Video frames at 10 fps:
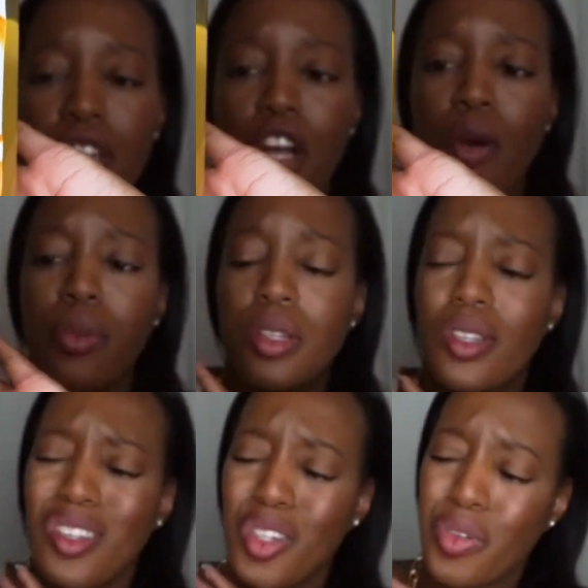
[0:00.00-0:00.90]
I hope this
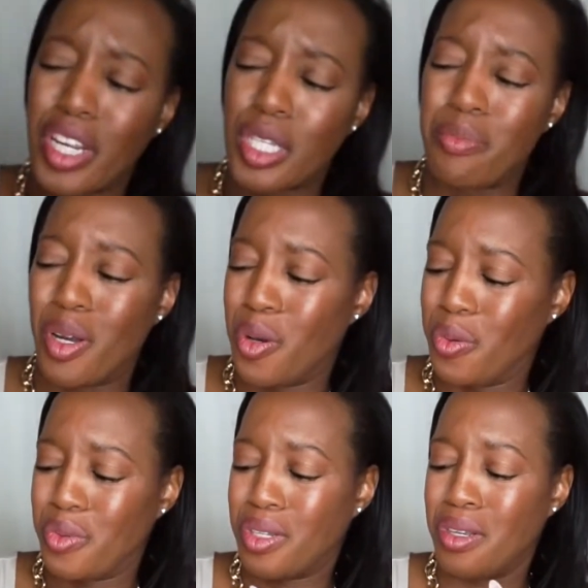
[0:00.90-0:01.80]
isn't
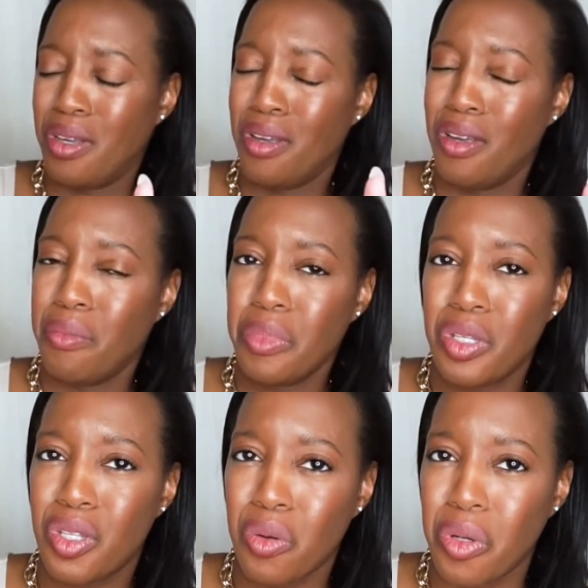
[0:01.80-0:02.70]
transposed. I'd be
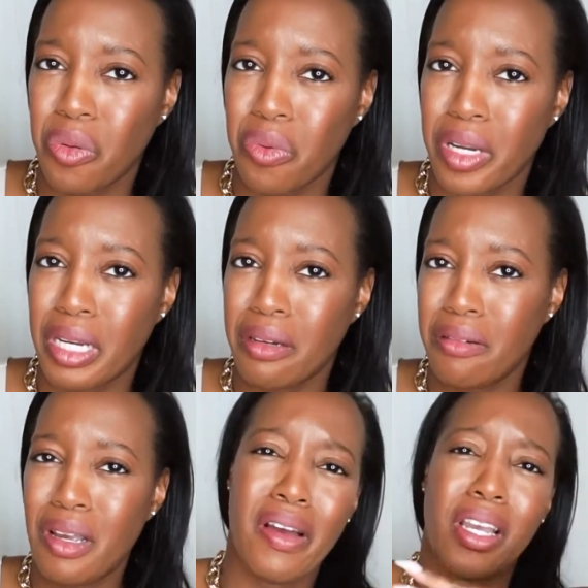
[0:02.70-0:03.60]
so annoyed.
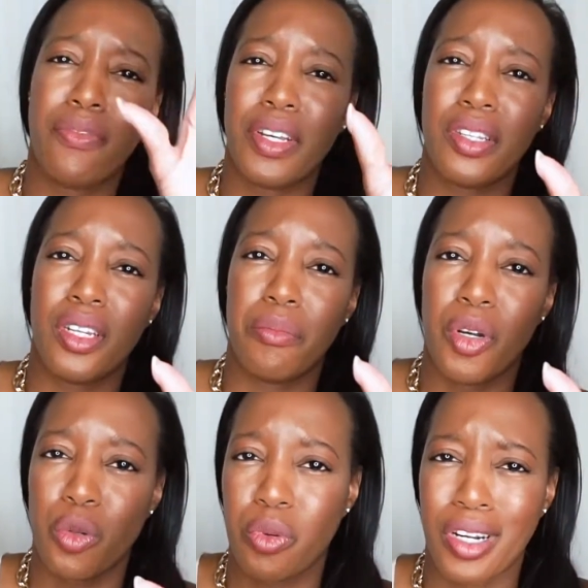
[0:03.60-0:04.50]
No, I can fix it in
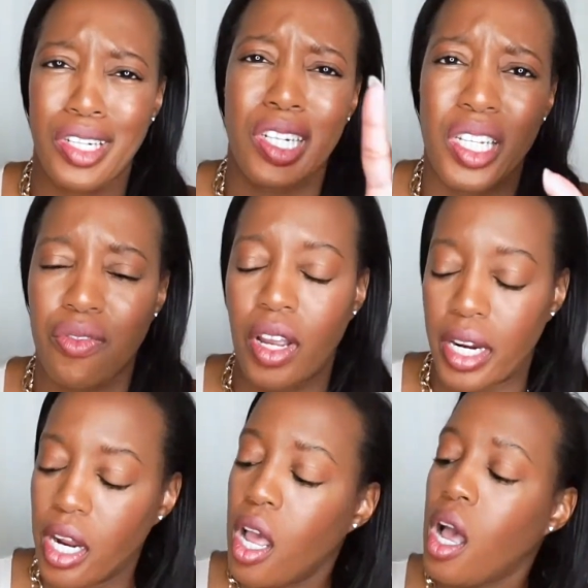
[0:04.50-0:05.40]
post-production. It's
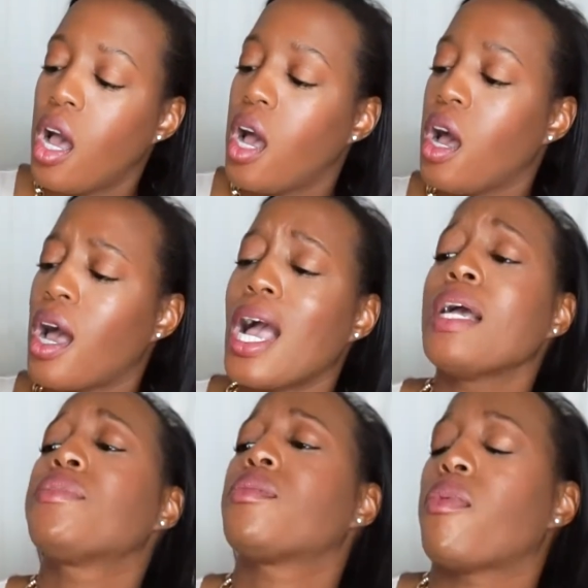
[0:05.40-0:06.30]
fine.
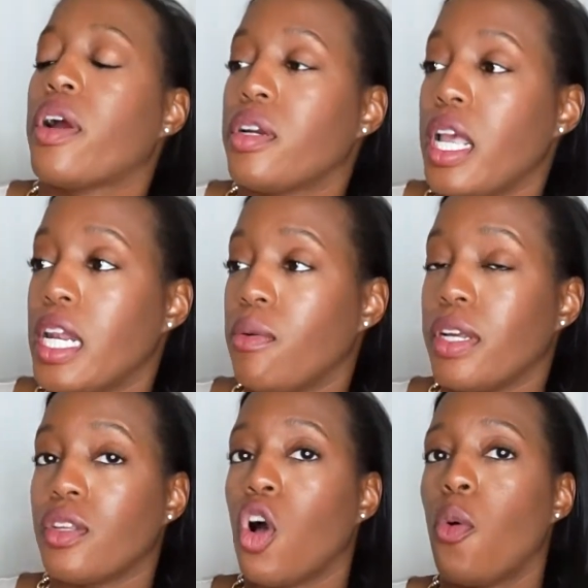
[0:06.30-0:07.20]
I'm smart.
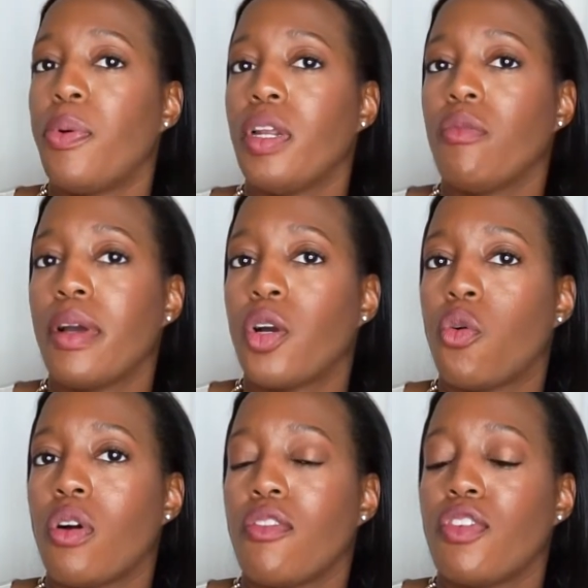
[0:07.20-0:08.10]
Anyways, opened it with my
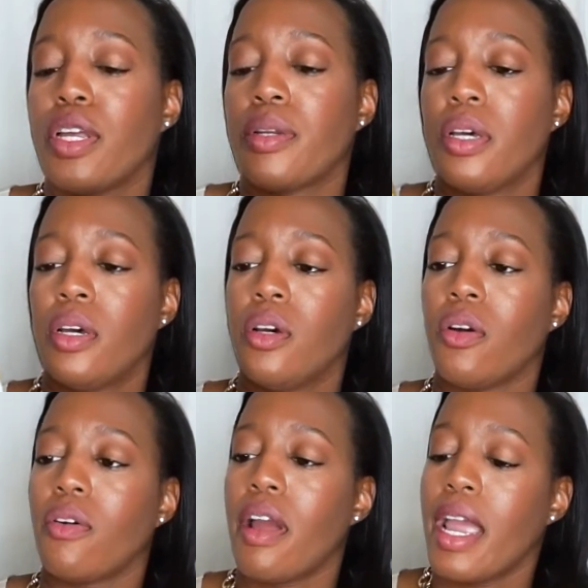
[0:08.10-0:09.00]
Corbin.
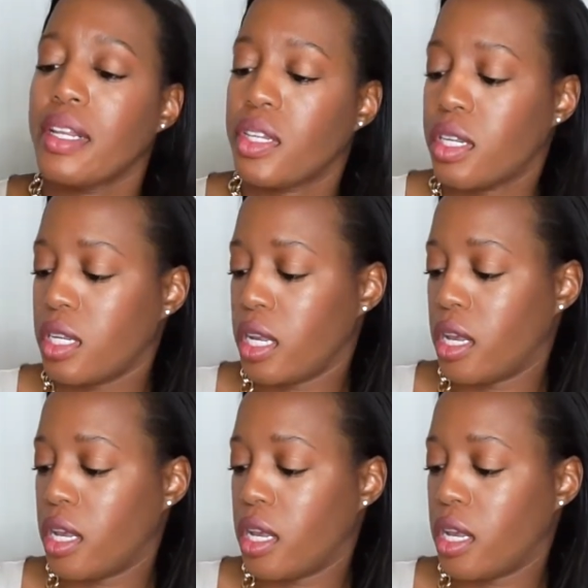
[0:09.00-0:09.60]
All right.